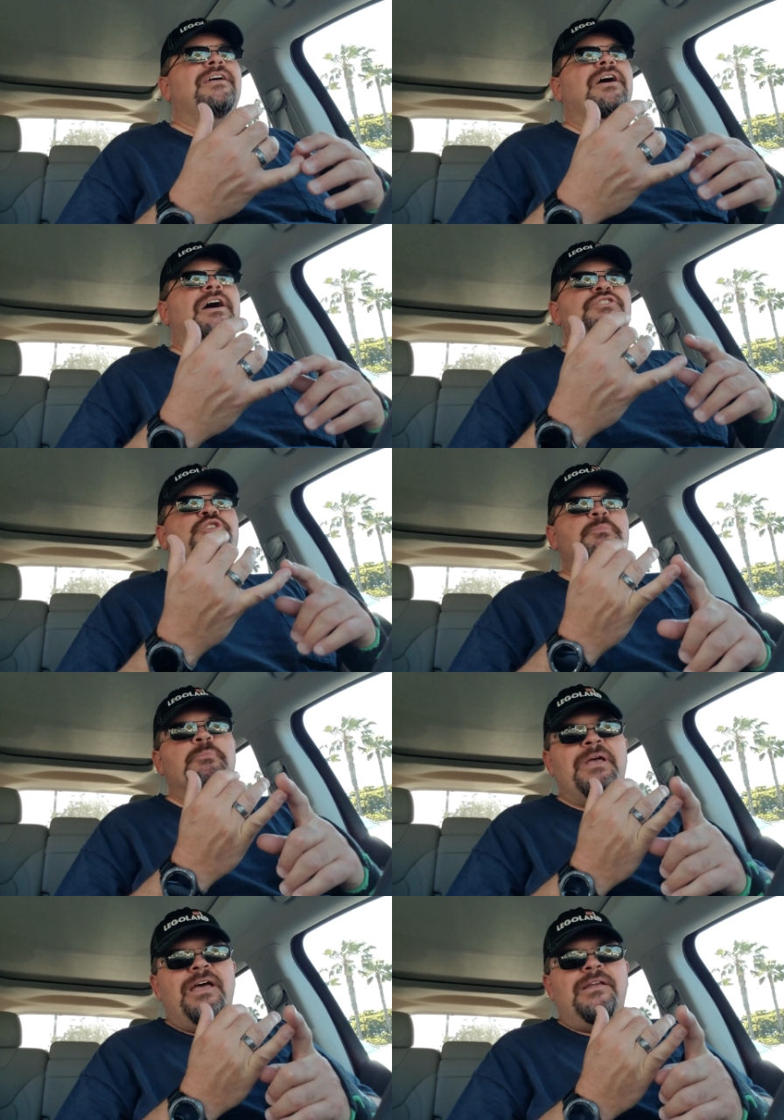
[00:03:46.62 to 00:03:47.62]
uh,
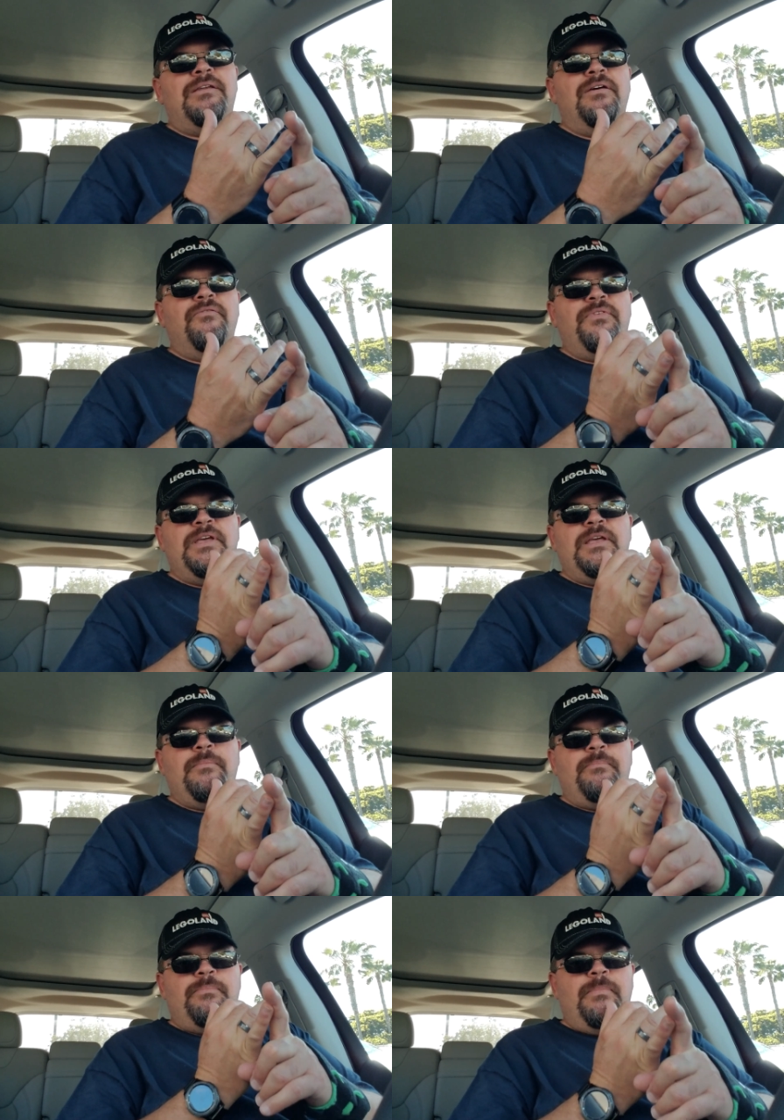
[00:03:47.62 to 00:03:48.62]
Superman v
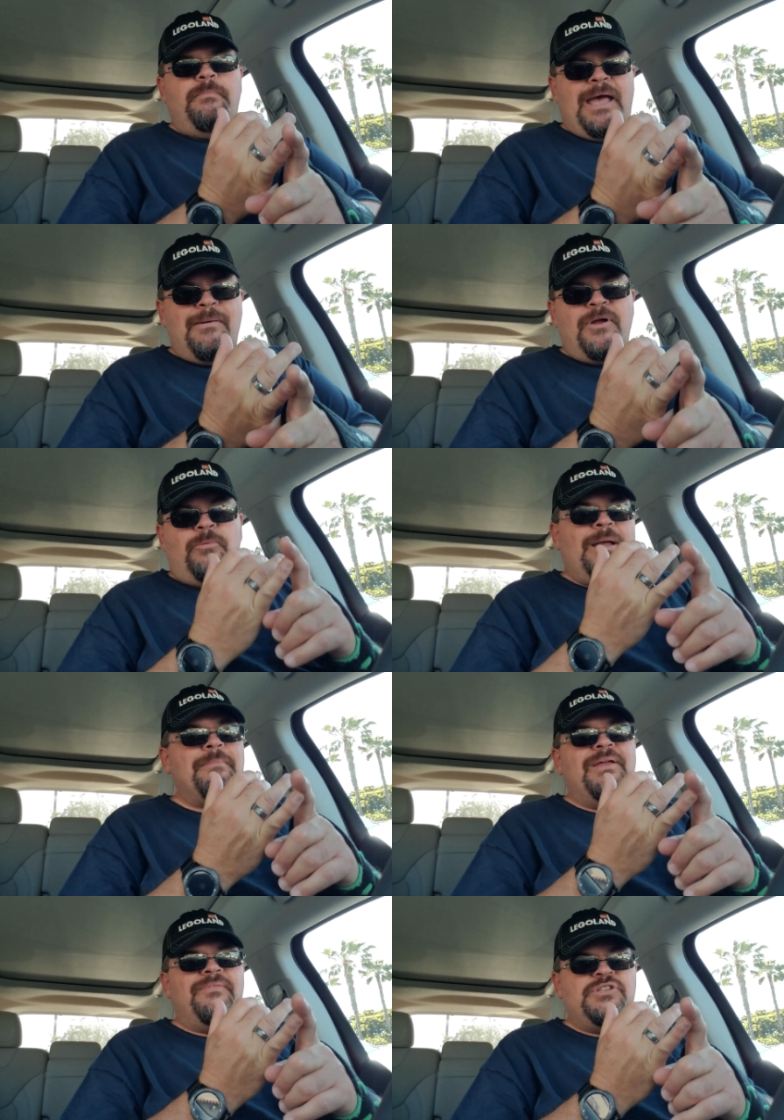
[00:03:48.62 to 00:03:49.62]
Batman, or
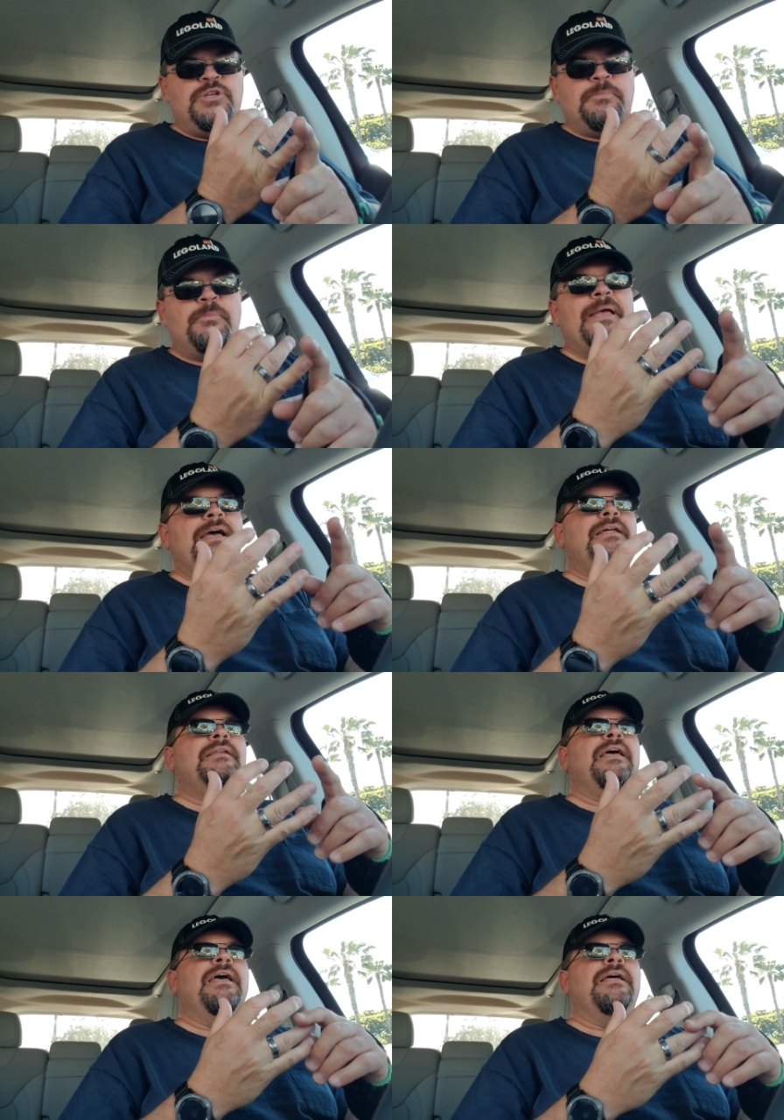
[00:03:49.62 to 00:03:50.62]
Batman v
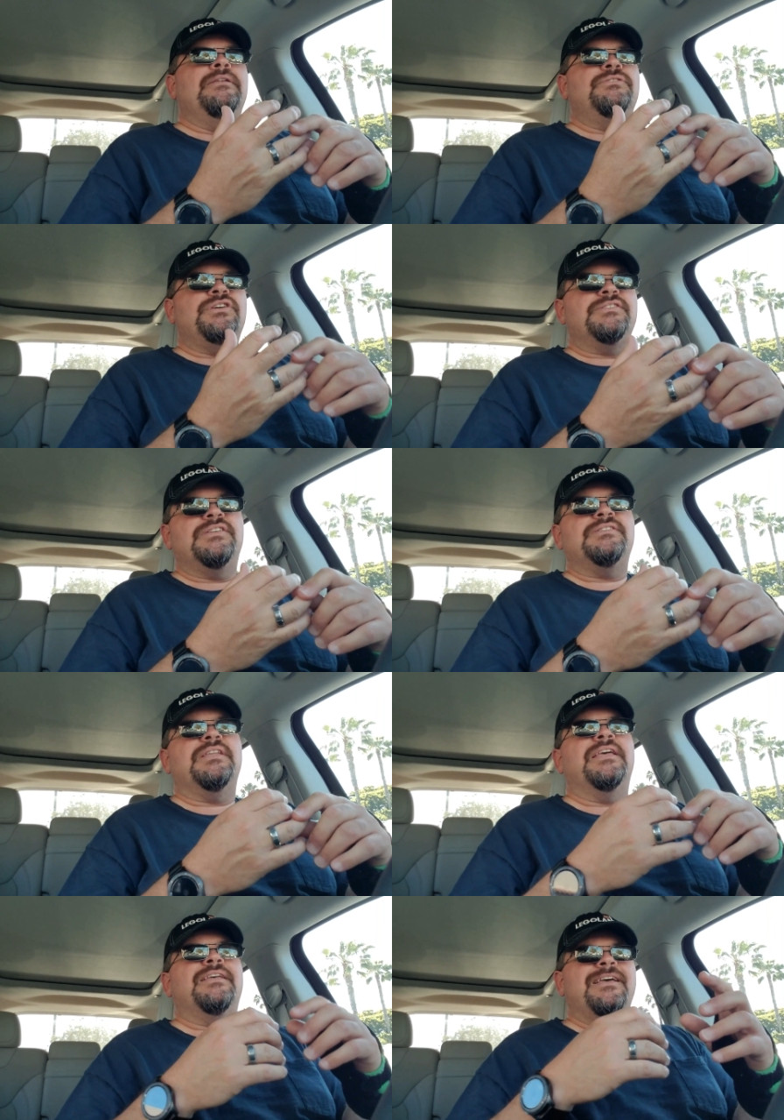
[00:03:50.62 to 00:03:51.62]
Superman, and Justice
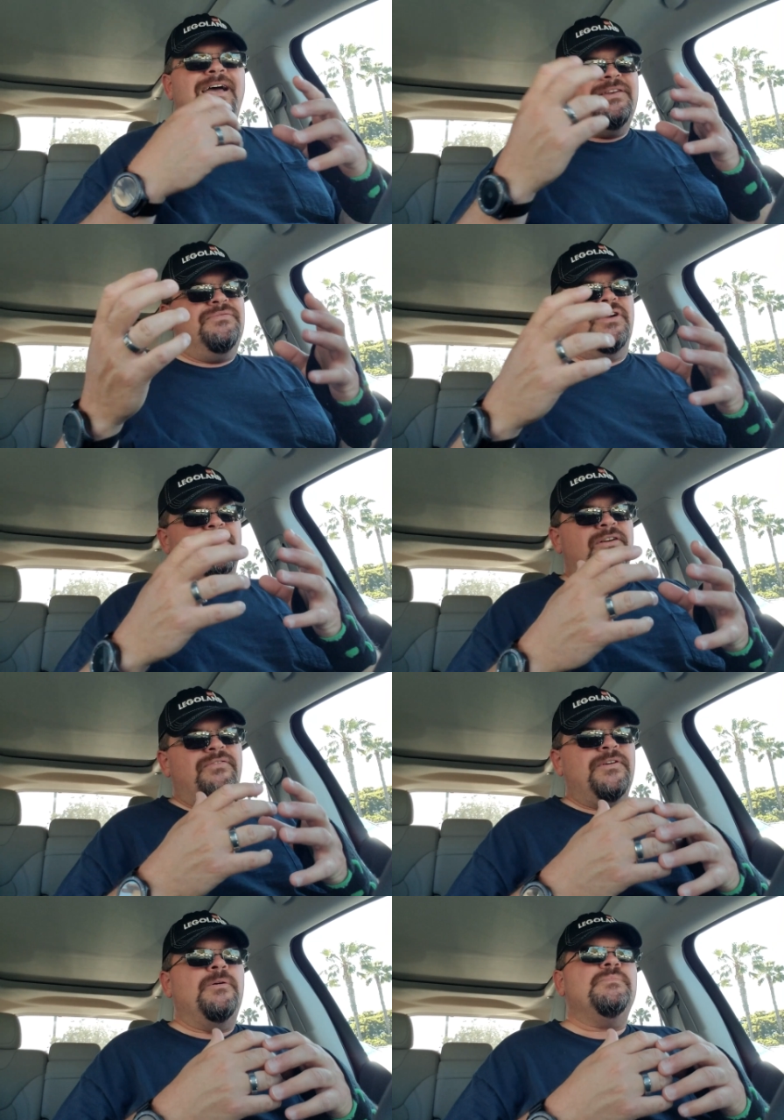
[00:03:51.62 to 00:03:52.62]
League, kind of darker
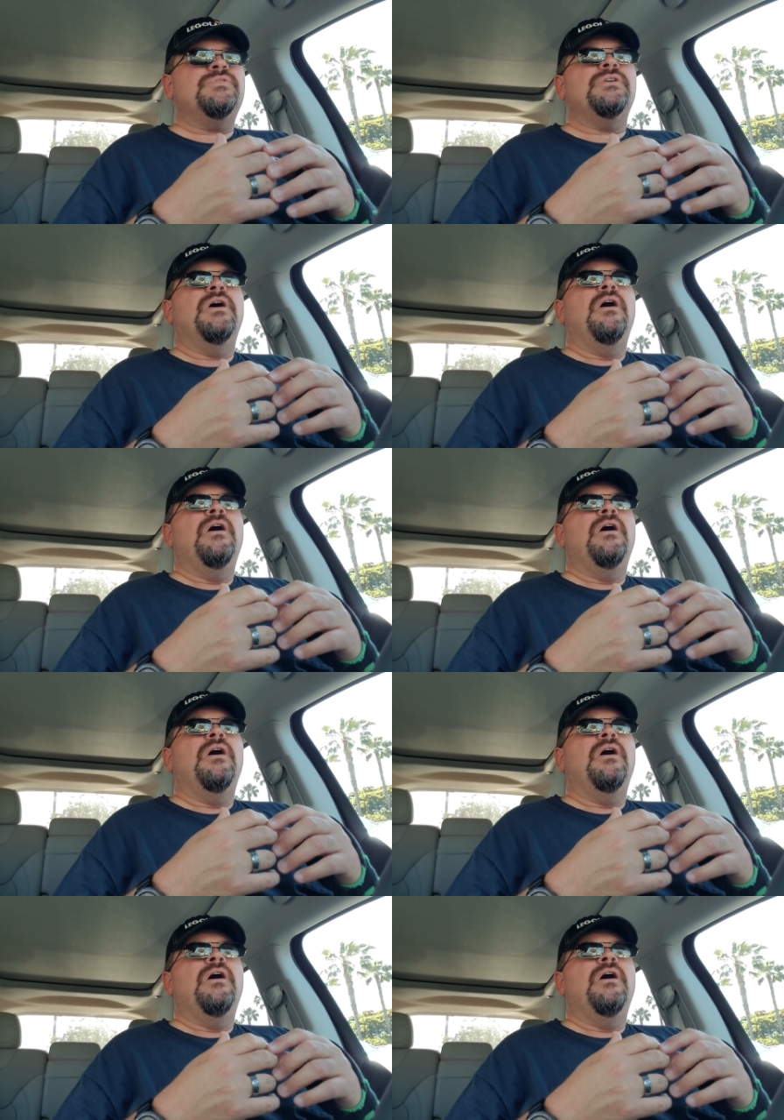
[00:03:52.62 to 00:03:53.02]
films.